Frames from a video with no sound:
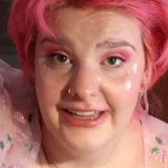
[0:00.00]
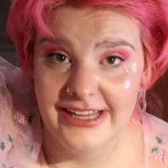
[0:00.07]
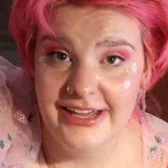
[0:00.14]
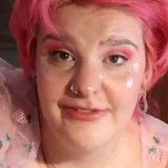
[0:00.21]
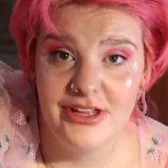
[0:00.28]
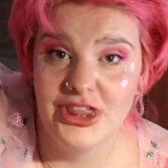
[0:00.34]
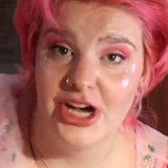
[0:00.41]

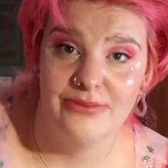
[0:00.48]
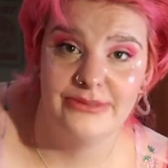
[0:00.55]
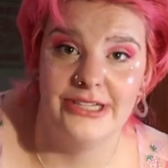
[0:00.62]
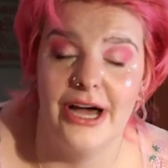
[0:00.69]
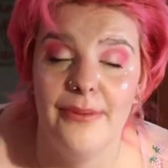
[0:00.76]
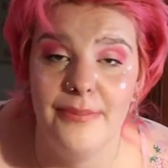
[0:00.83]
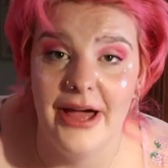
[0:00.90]
leave a
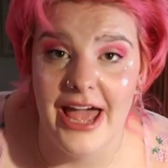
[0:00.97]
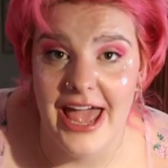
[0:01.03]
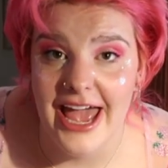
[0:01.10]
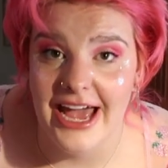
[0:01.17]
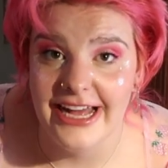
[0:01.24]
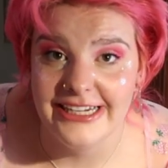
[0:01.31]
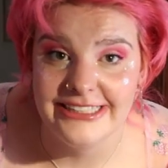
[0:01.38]
thumbs up,
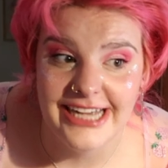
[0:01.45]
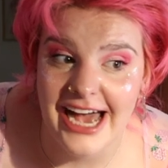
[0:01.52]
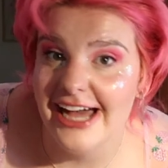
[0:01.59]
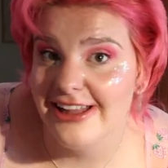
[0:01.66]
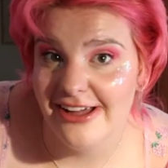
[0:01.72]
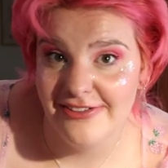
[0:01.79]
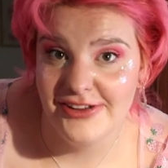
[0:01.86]
and
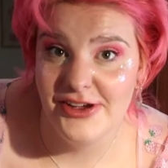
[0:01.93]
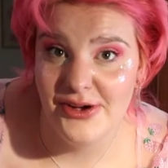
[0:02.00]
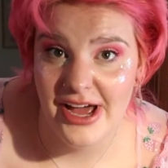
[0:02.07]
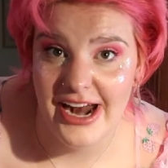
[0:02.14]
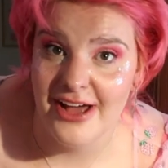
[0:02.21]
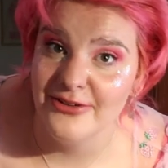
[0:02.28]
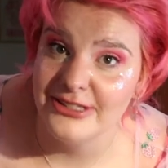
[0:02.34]
I love
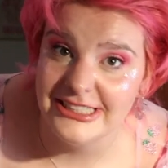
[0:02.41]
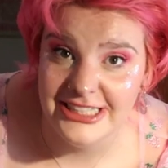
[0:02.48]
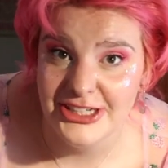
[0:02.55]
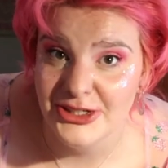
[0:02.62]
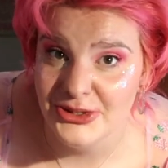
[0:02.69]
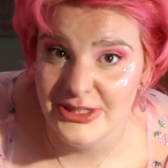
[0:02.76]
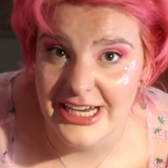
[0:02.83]
you, and I will
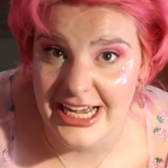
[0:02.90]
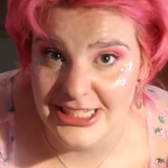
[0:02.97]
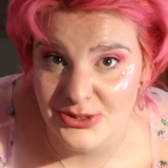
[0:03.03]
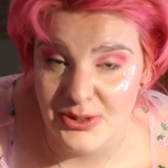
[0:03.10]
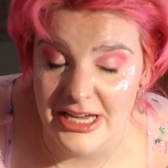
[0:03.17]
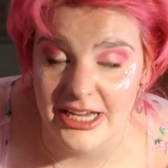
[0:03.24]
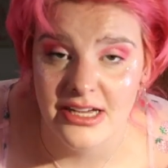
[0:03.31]
see you
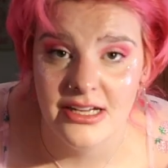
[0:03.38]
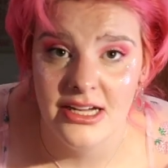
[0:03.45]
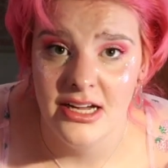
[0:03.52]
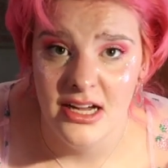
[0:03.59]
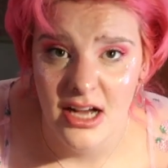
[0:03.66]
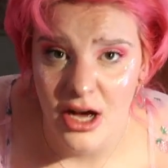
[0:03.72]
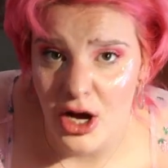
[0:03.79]
next week.
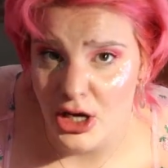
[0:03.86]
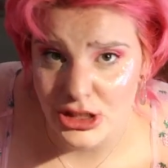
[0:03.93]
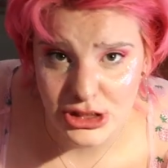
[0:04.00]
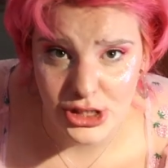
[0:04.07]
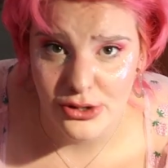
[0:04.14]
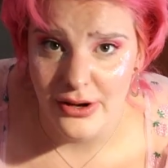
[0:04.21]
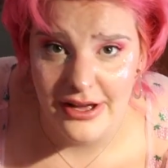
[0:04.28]

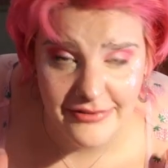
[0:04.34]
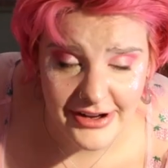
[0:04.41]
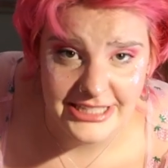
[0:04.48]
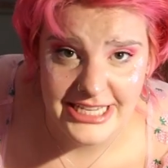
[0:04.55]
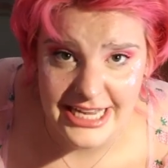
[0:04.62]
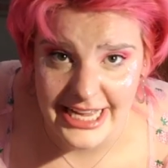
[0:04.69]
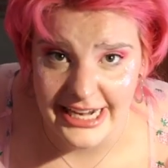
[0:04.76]
Also, if
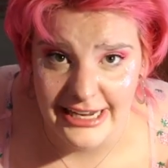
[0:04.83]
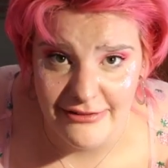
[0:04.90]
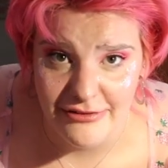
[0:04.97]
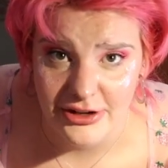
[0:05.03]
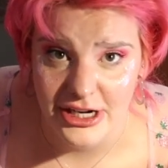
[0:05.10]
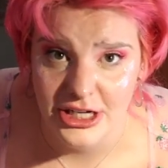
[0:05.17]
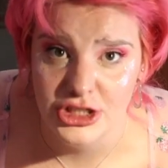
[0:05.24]
I take any
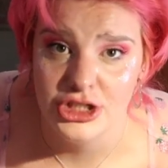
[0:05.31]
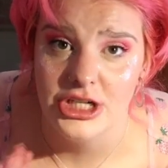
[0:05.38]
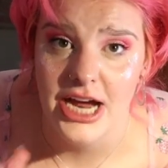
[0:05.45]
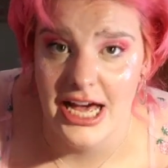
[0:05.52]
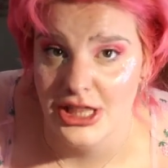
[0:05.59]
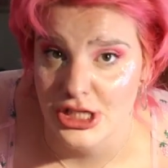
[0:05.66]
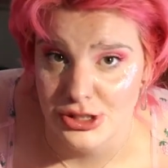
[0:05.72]

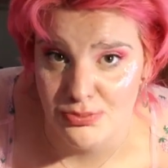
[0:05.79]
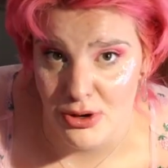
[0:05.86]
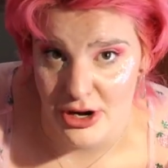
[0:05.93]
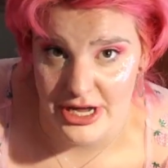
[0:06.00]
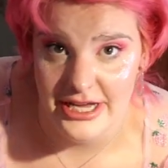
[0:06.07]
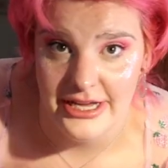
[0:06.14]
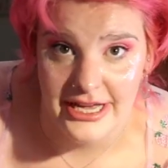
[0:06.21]
footage at this
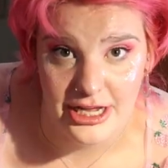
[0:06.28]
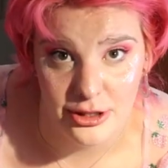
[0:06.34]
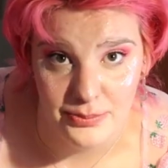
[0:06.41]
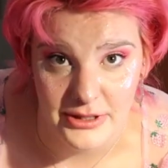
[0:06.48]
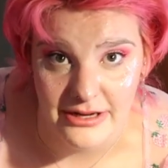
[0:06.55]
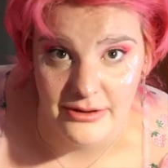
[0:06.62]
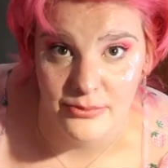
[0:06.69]
party,
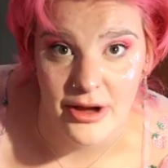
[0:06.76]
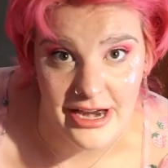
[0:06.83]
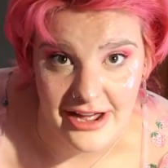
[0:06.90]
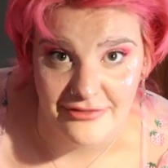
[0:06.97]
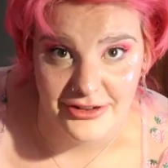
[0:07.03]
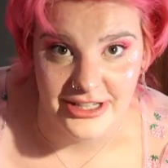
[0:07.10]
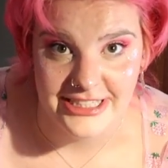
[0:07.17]
it'll be
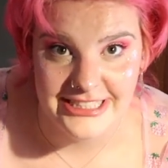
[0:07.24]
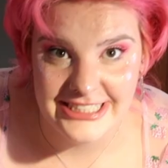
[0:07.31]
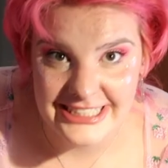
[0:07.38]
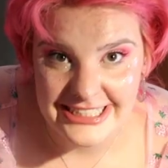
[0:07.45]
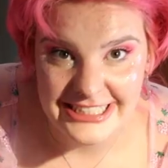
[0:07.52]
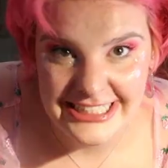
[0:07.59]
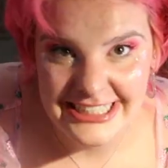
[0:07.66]
right after this.